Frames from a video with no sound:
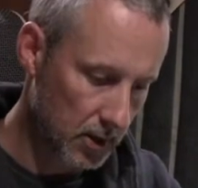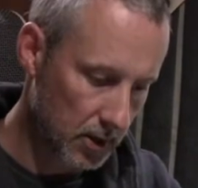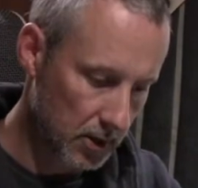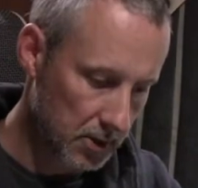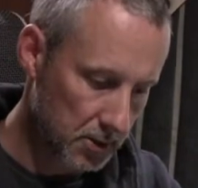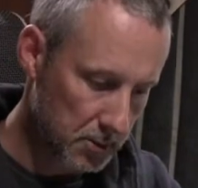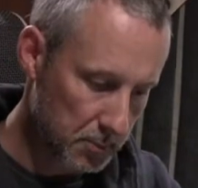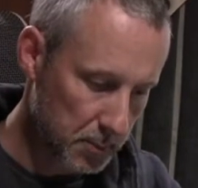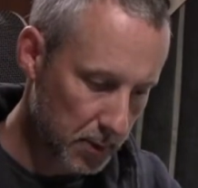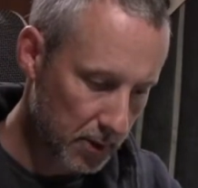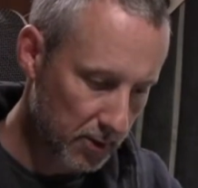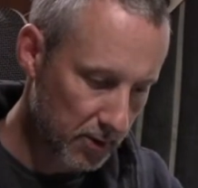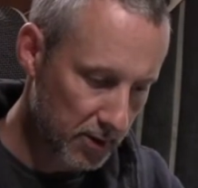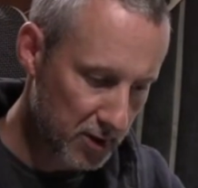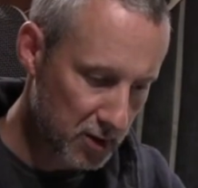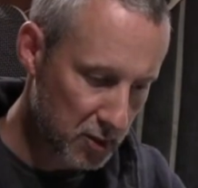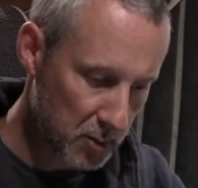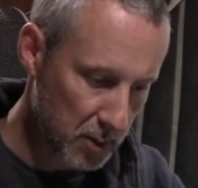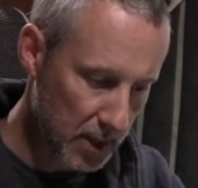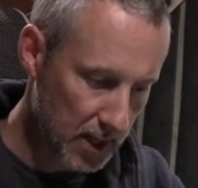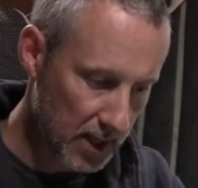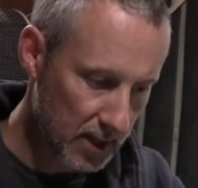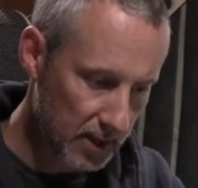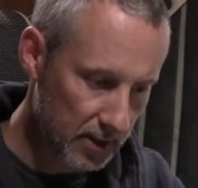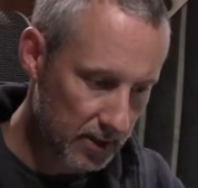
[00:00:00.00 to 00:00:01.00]

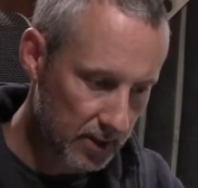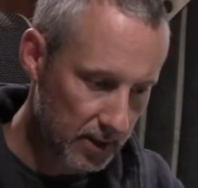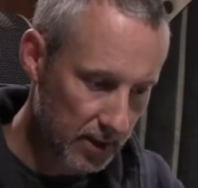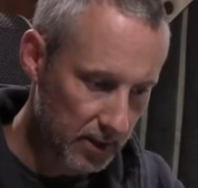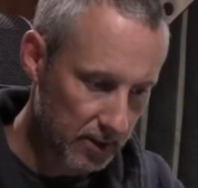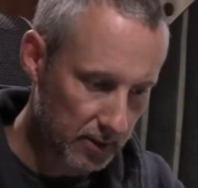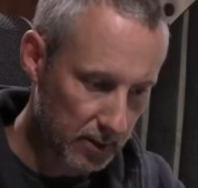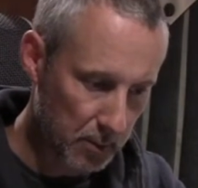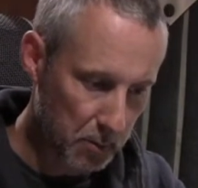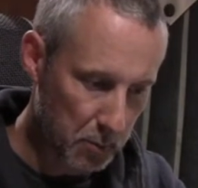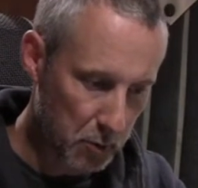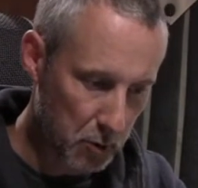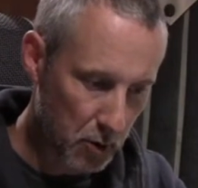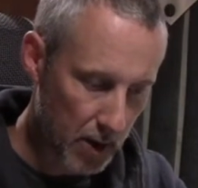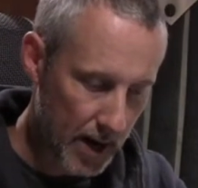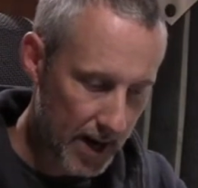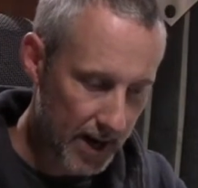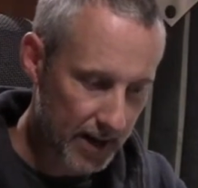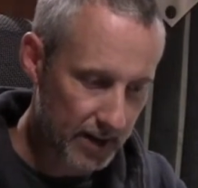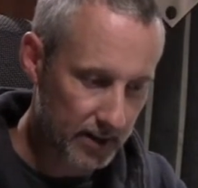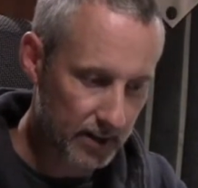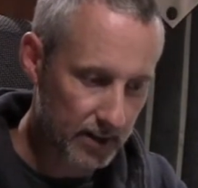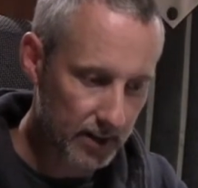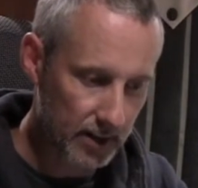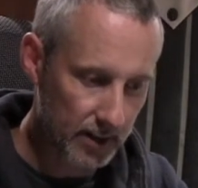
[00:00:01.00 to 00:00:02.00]
Spirituality as a
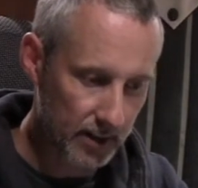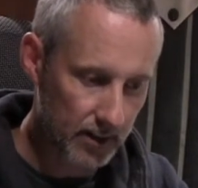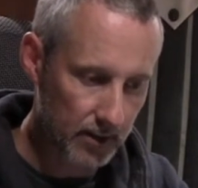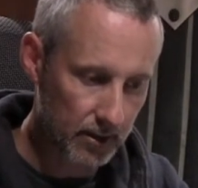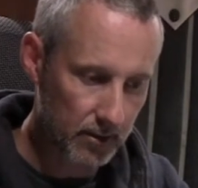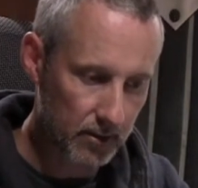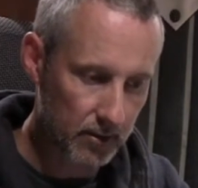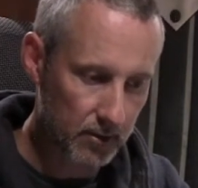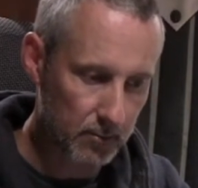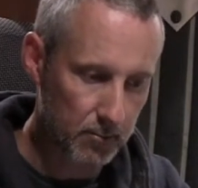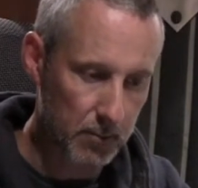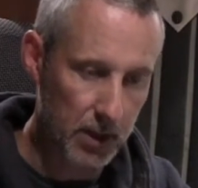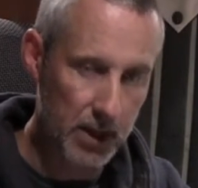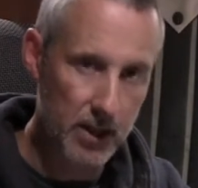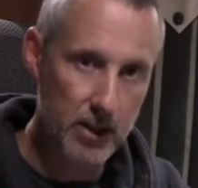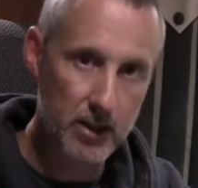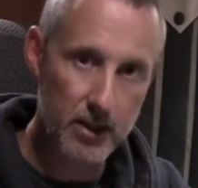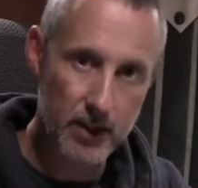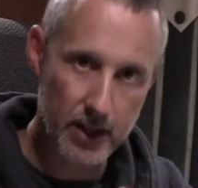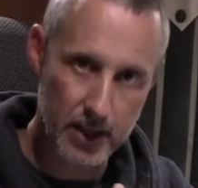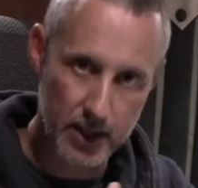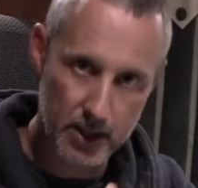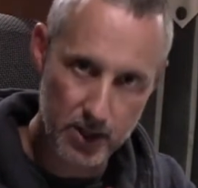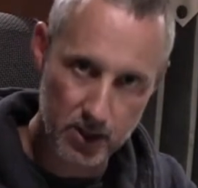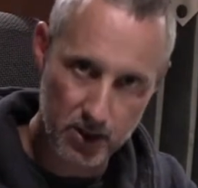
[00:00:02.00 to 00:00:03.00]
practice,
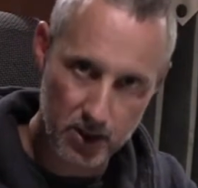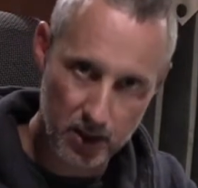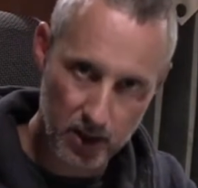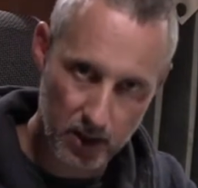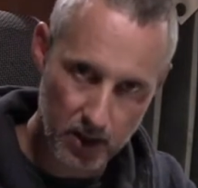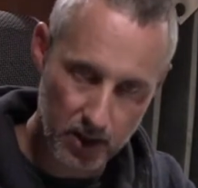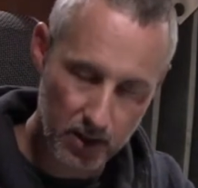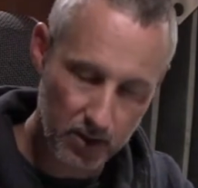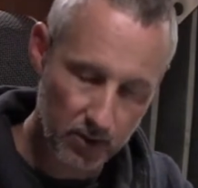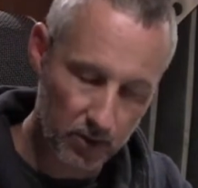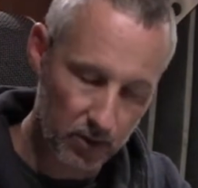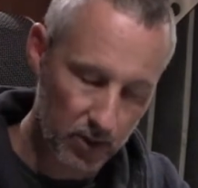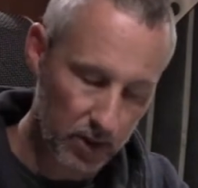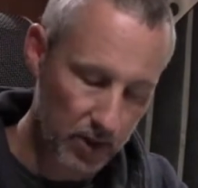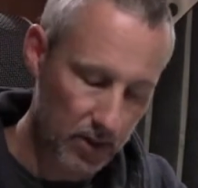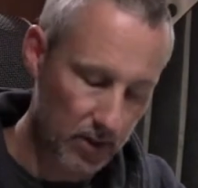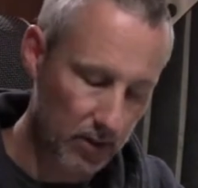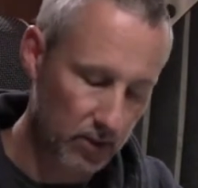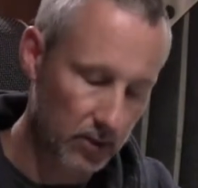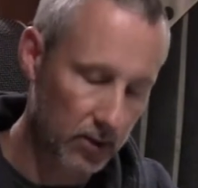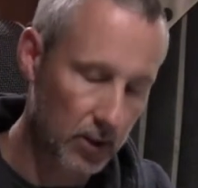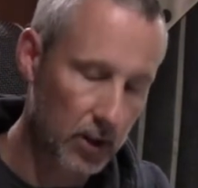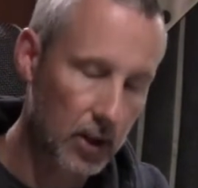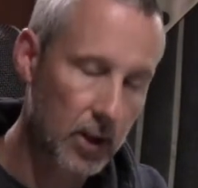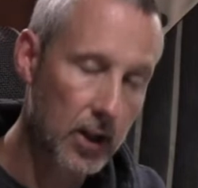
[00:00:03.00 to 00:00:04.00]
meditation and these
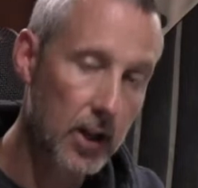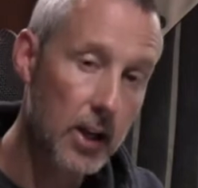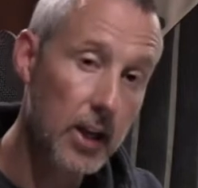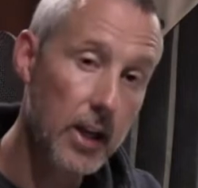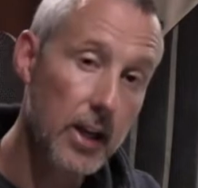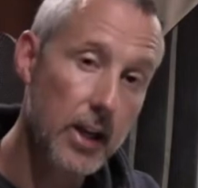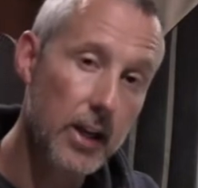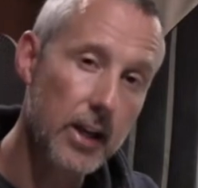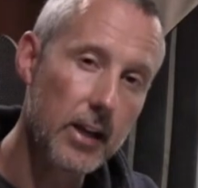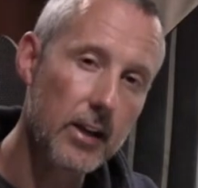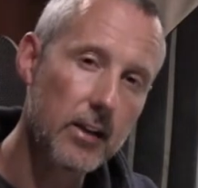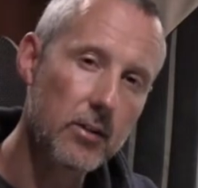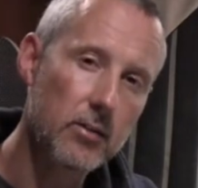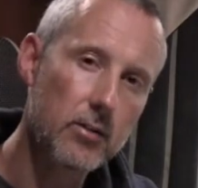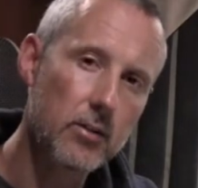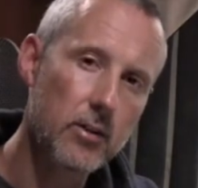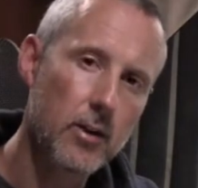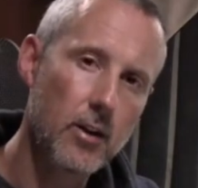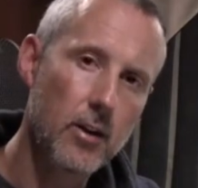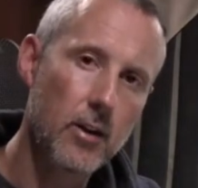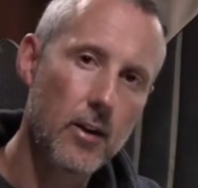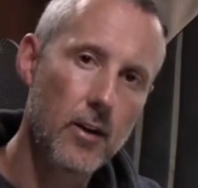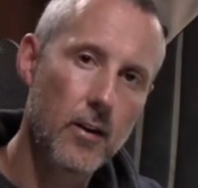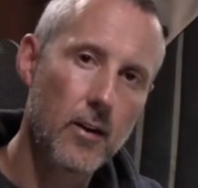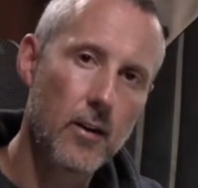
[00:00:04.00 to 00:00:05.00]
things, is
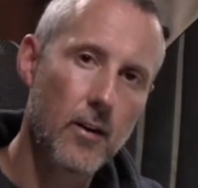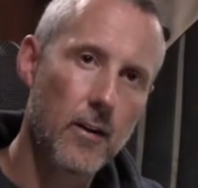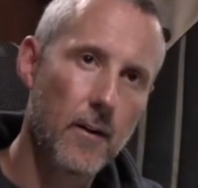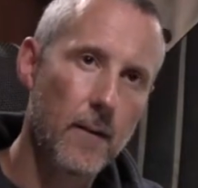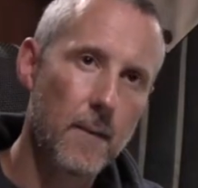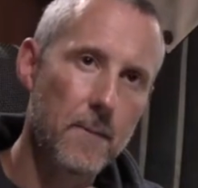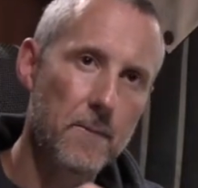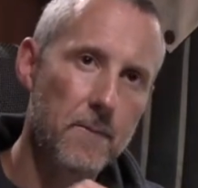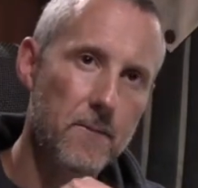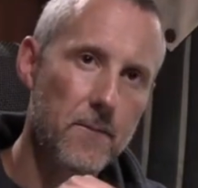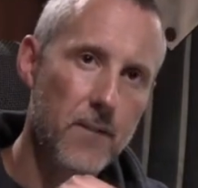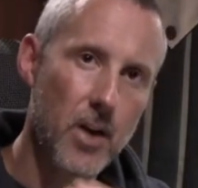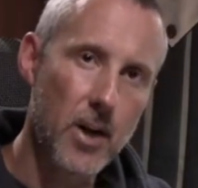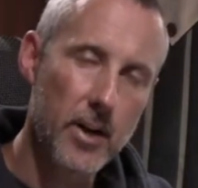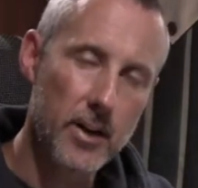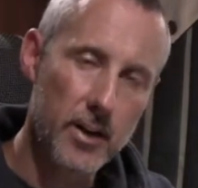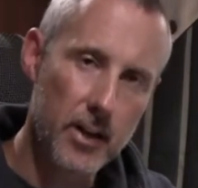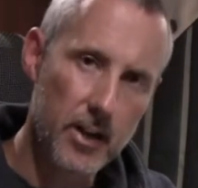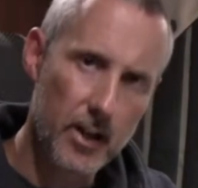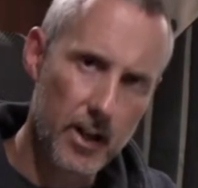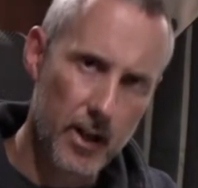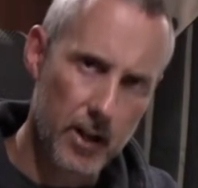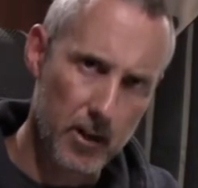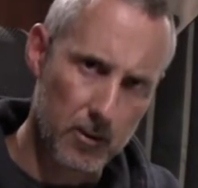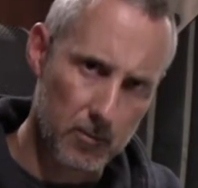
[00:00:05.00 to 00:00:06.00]

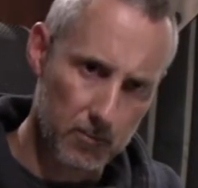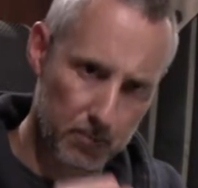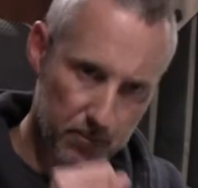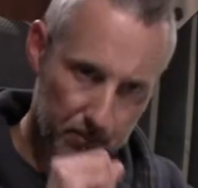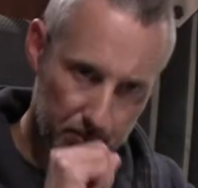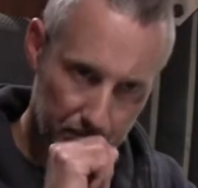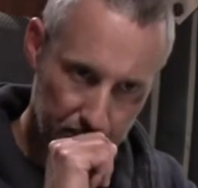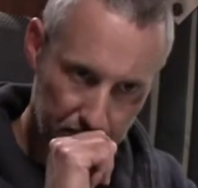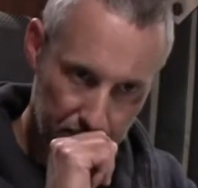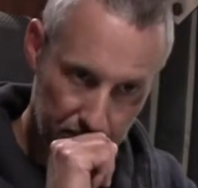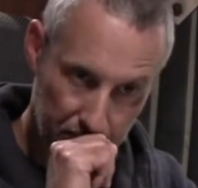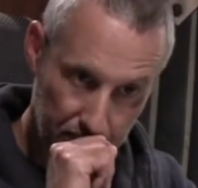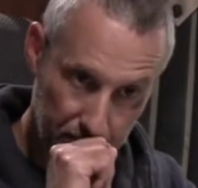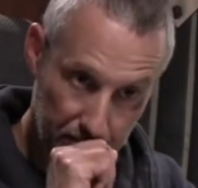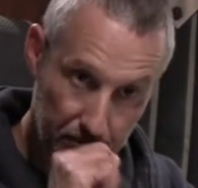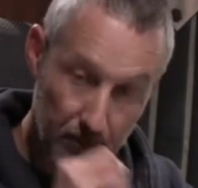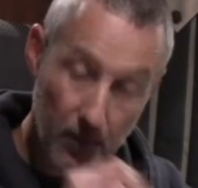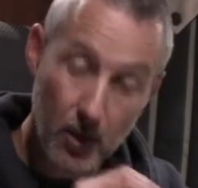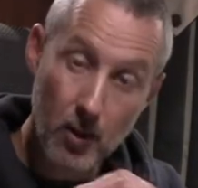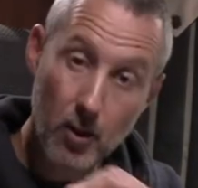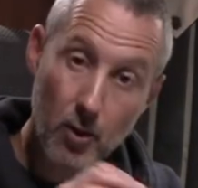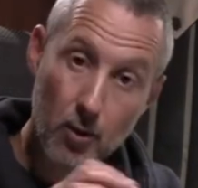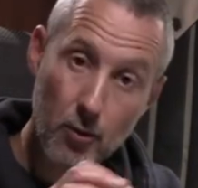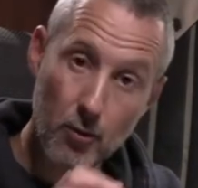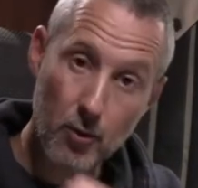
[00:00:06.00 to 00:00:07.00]
finding out
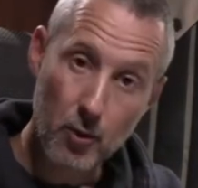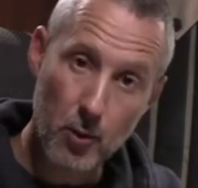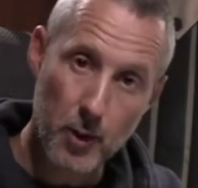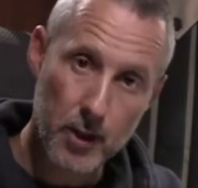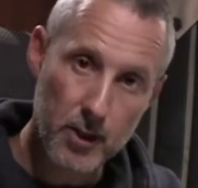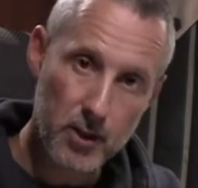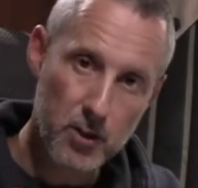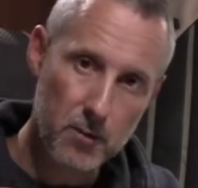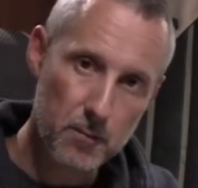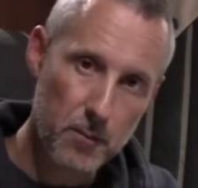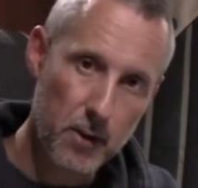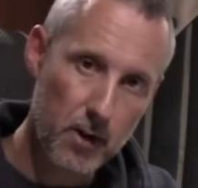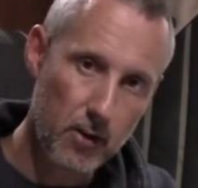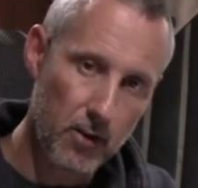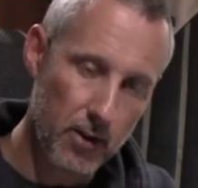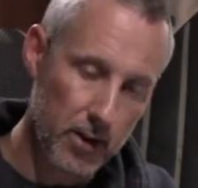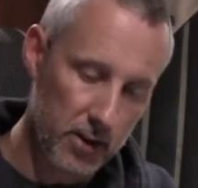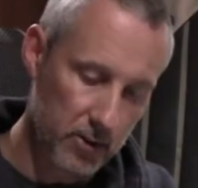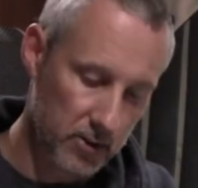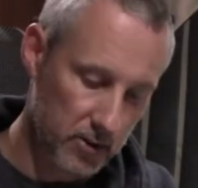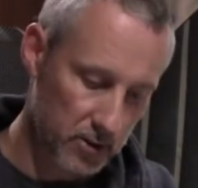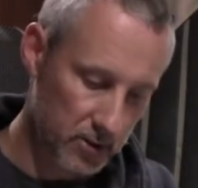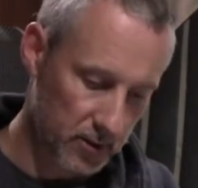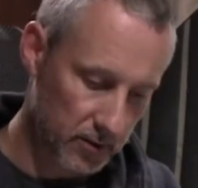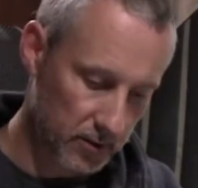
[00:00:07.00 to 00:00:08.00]
through
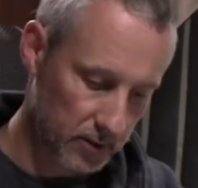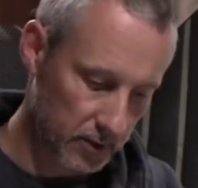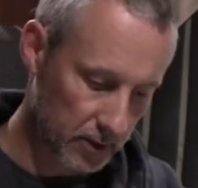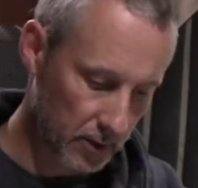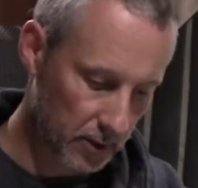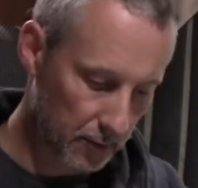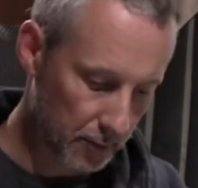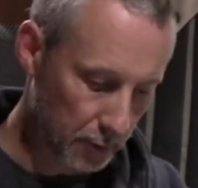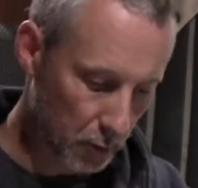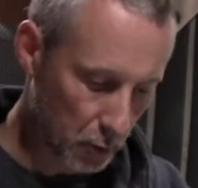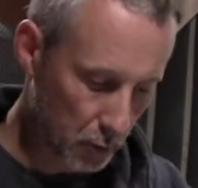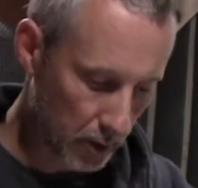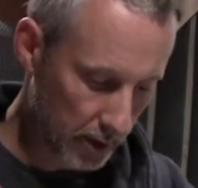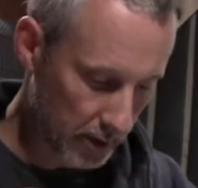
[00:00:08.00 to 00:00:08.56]
experience. So for